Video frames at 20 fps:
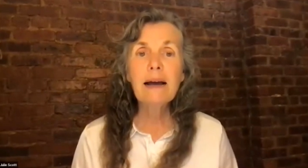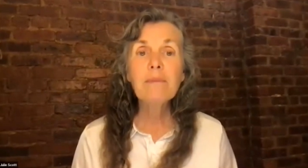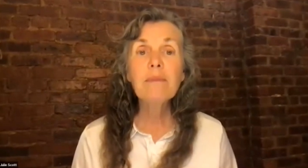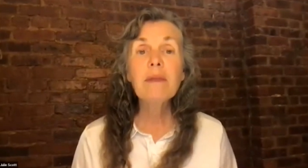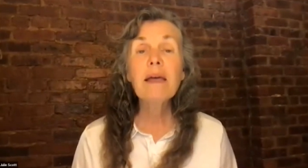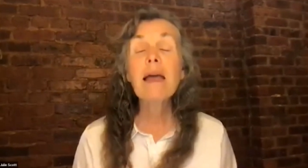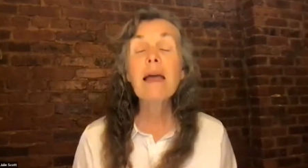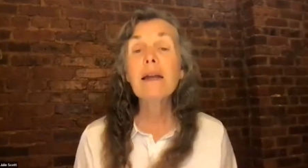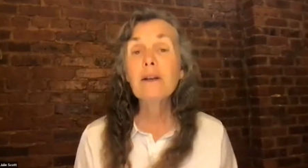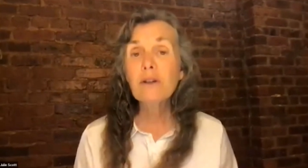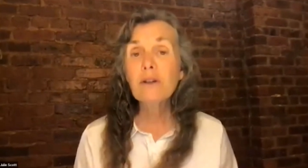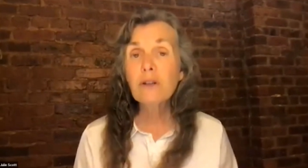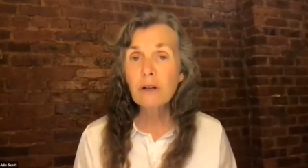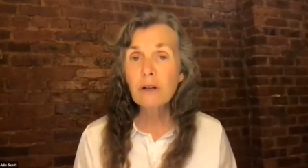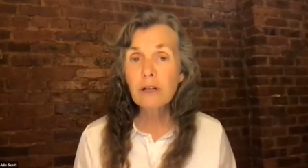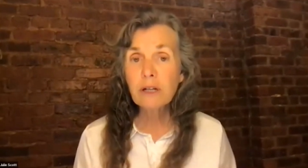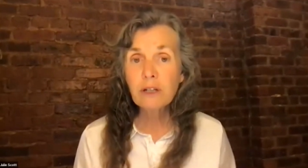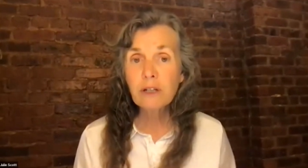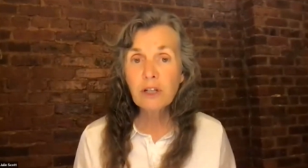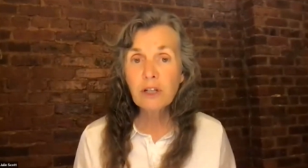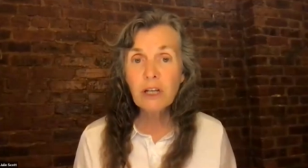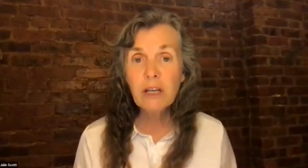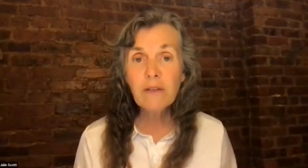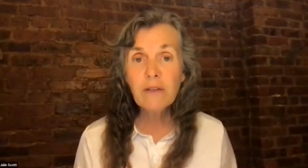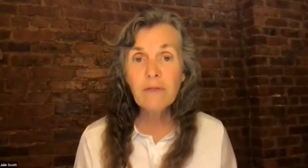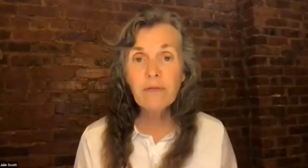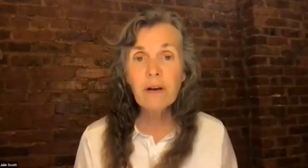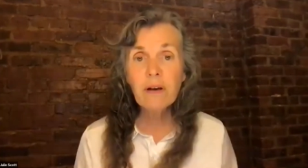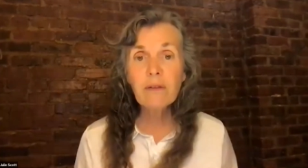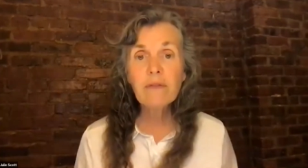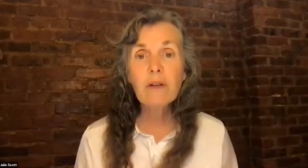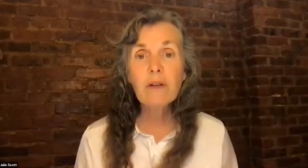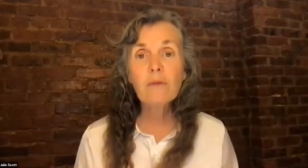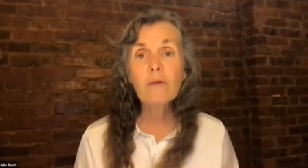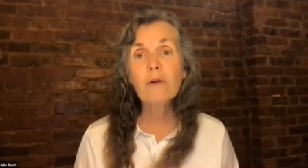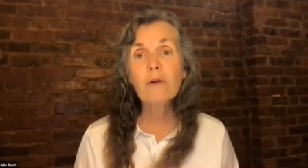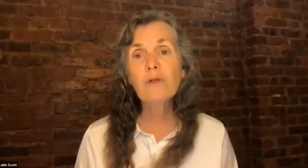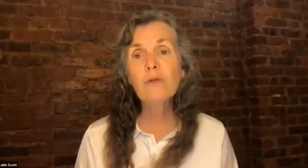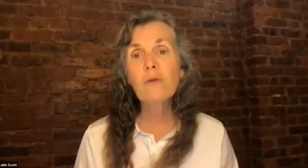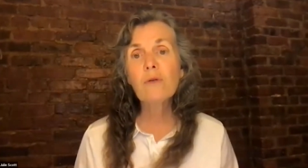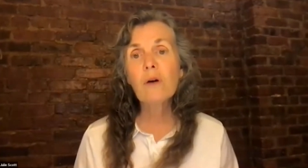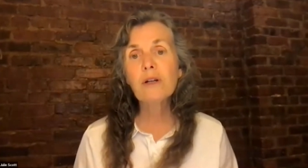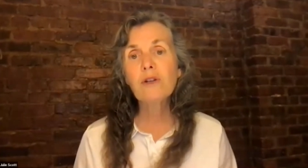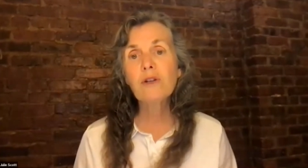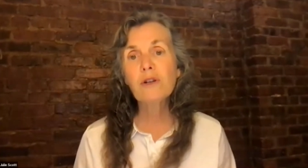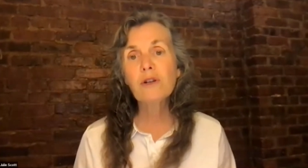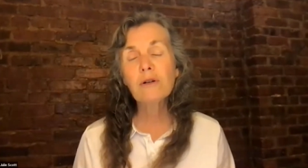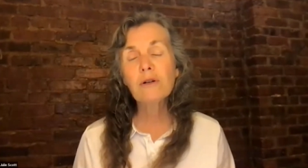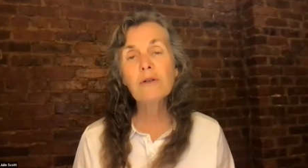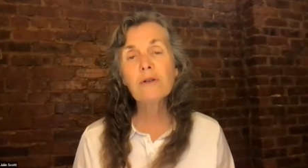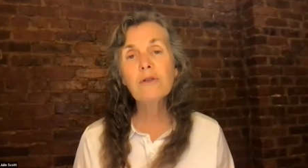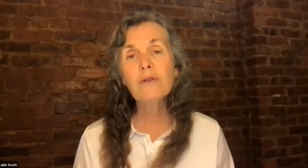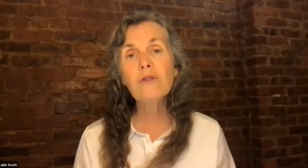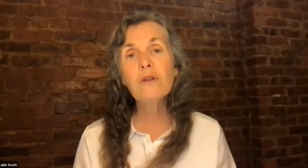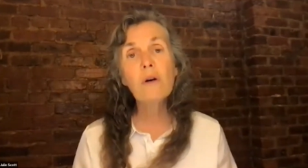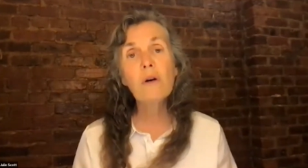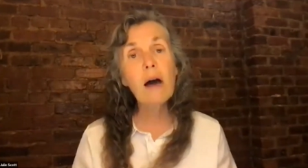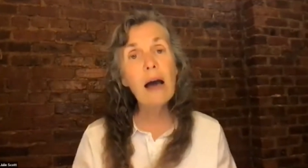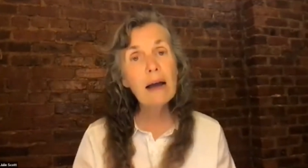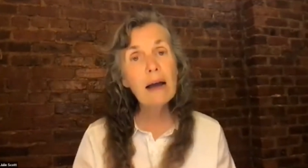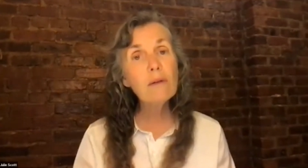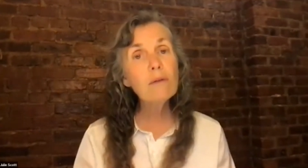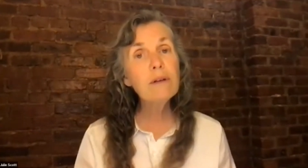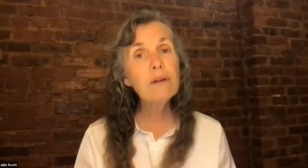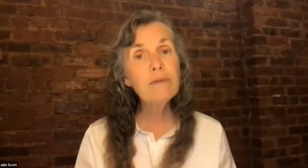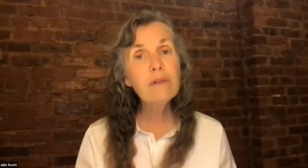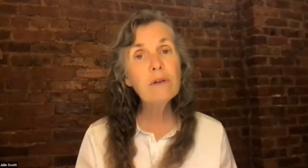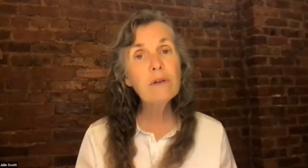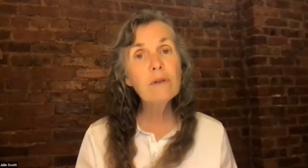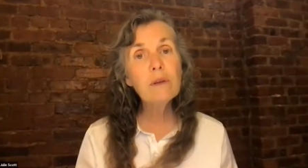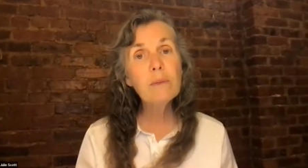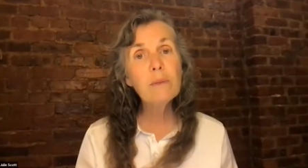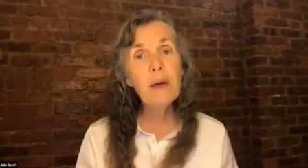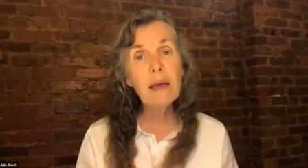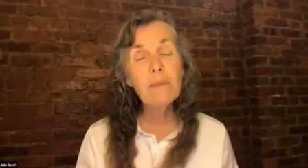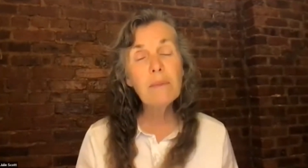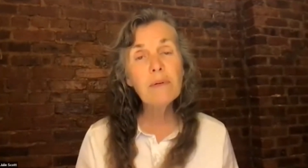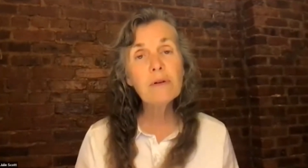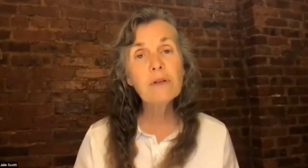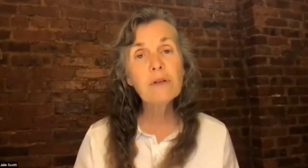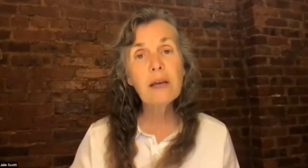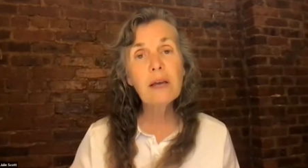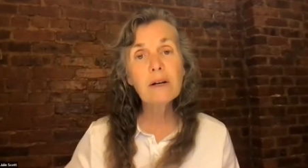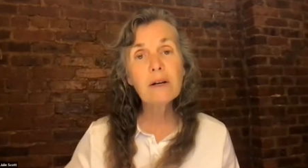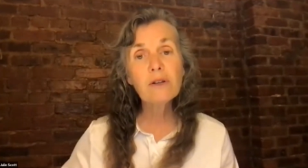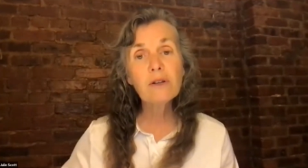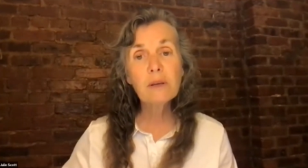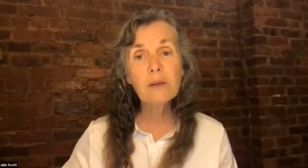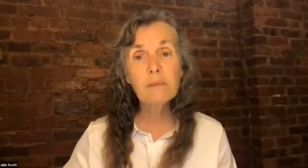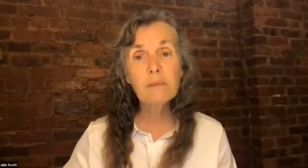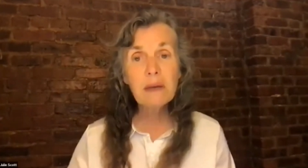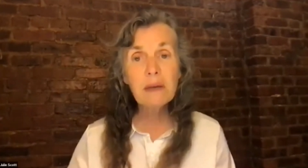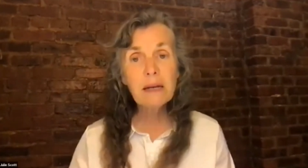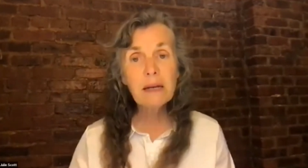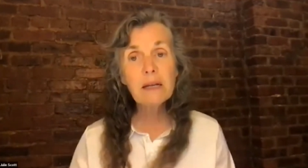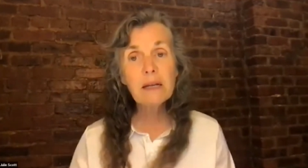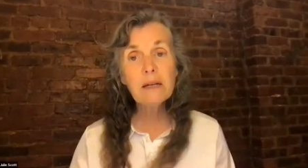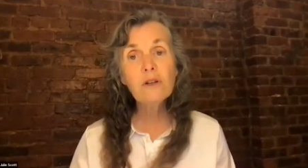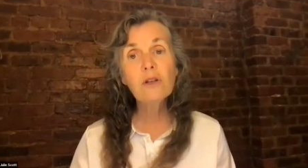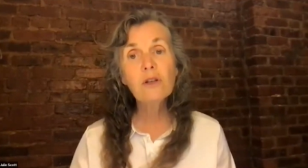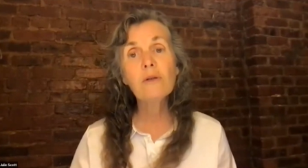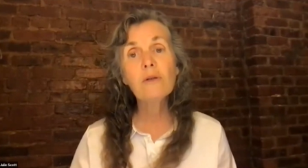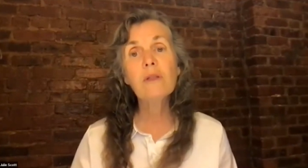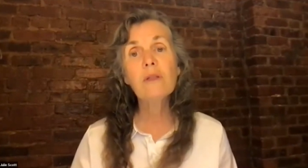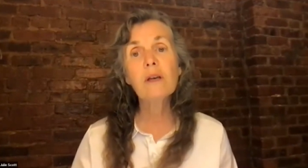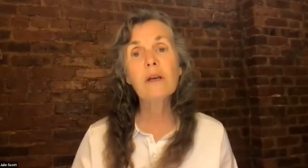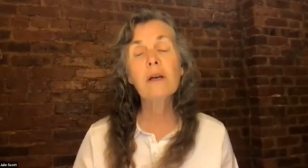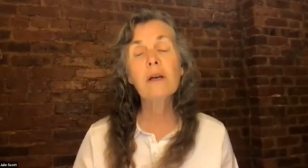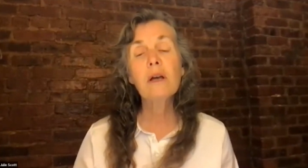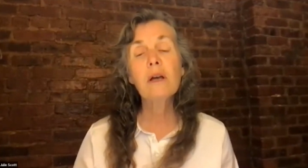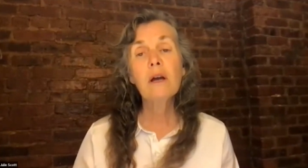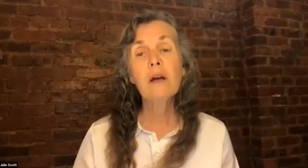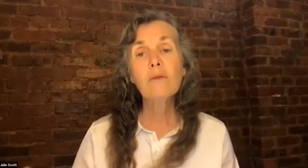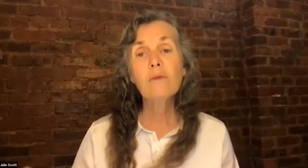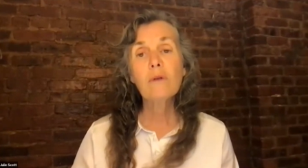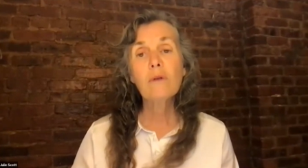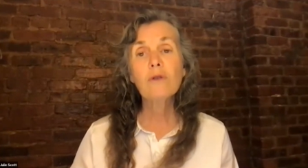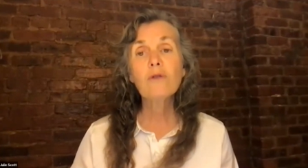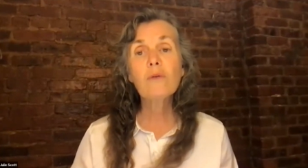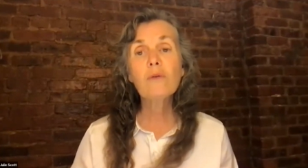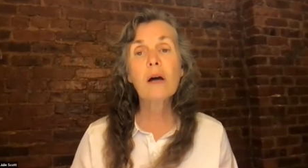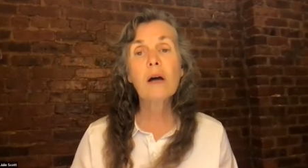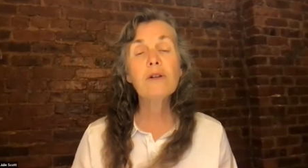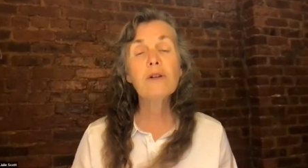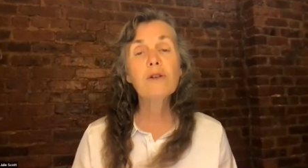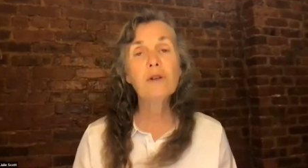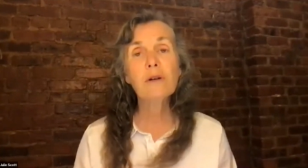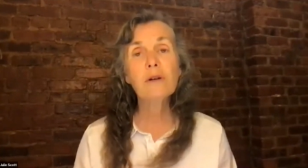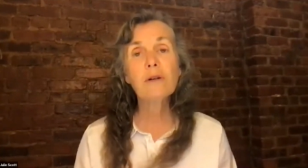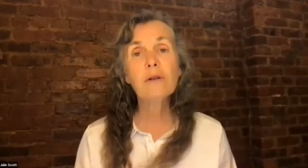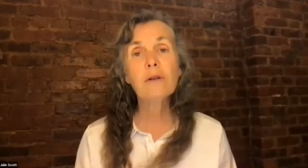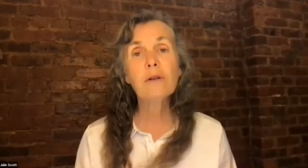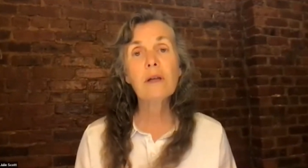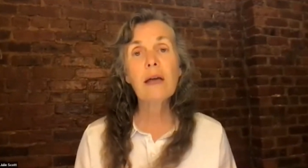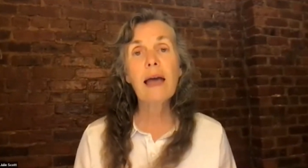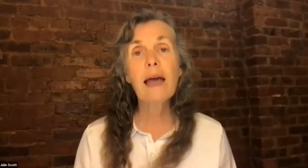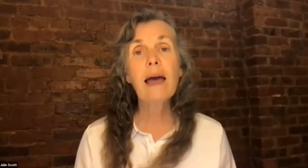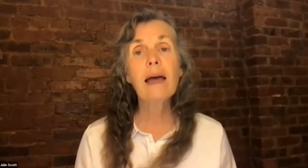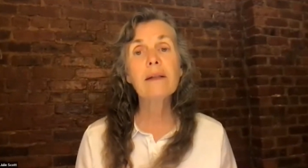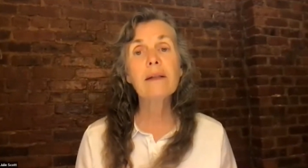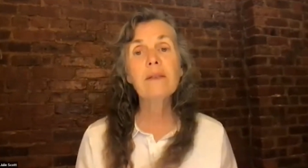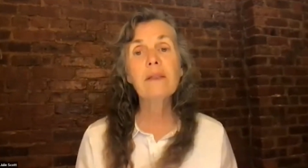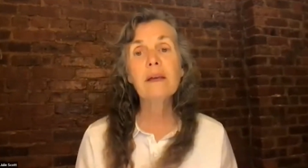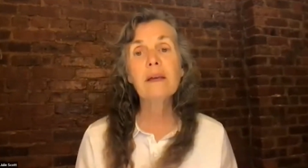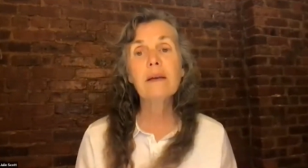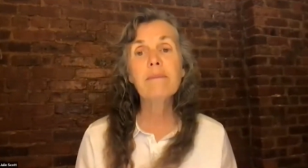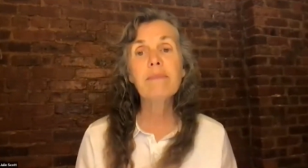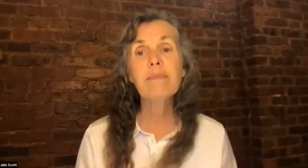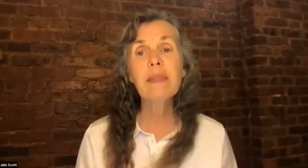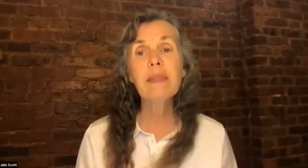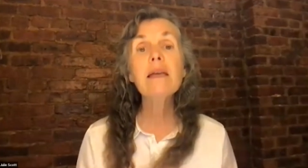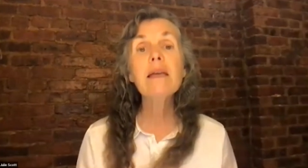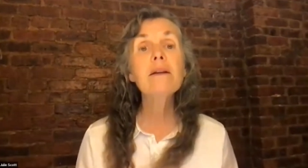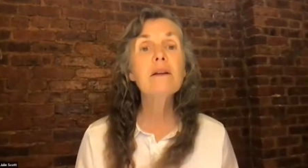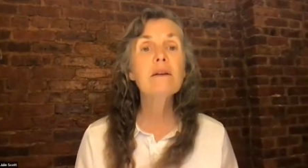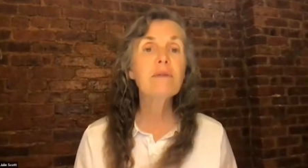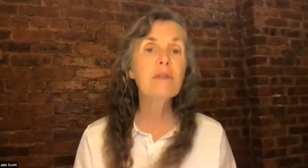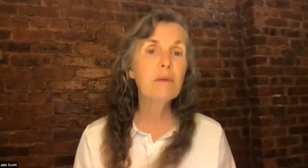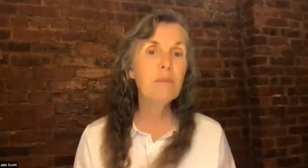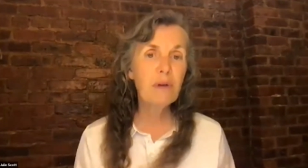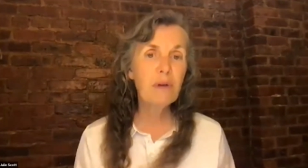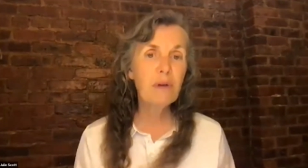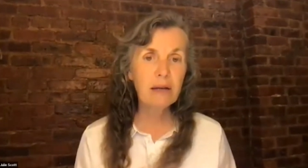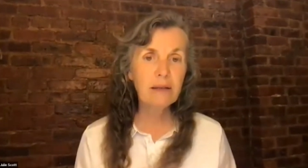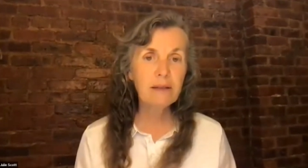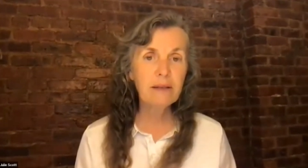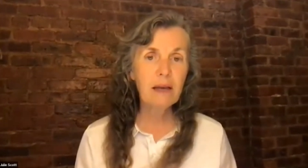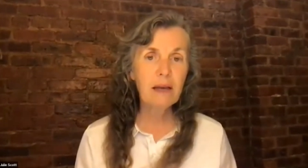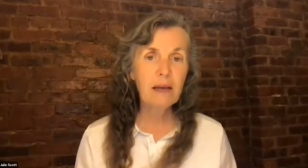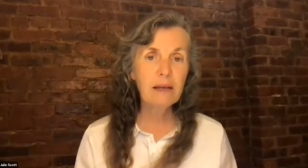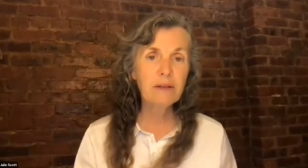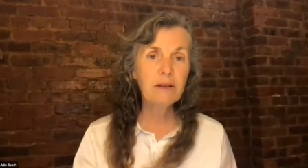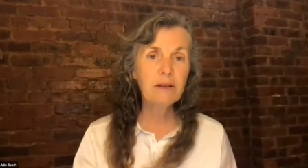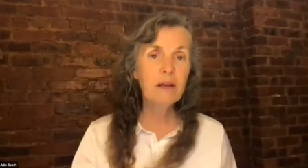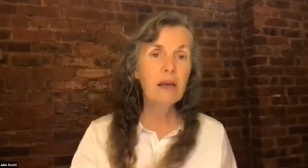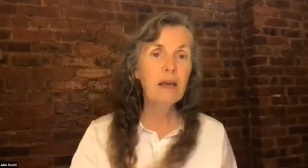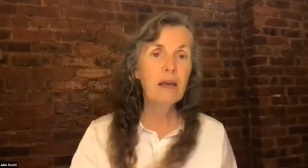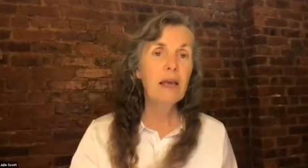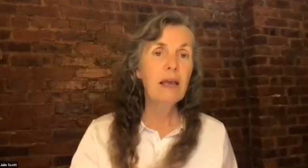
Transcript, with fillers: I'm the editor in chief of the Rose-Croix Journal, so I review the papers that are submitted to the Rose-Croix Journal at the end of the process.